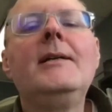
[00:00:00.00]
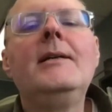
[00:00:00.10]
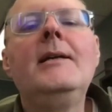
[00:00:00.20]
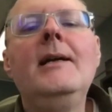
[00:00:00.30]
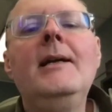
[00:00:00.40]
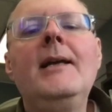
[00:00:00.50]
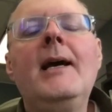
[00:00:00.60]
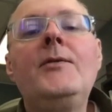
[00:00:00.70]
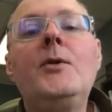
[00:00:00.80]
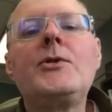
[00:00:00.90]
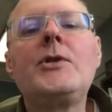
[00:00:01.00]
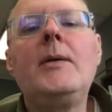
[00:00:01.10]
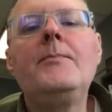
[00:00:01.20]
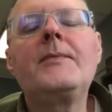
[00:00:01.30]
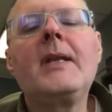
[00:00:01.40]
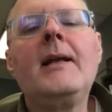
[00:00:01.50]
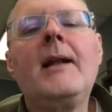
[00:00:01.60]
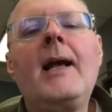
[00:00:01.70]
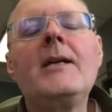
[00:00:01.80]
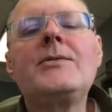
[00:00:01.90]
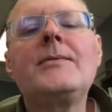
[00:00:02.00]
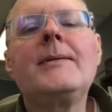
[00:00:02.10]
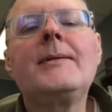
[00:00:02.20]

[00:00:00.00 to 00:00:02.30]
And you add those up. And I guess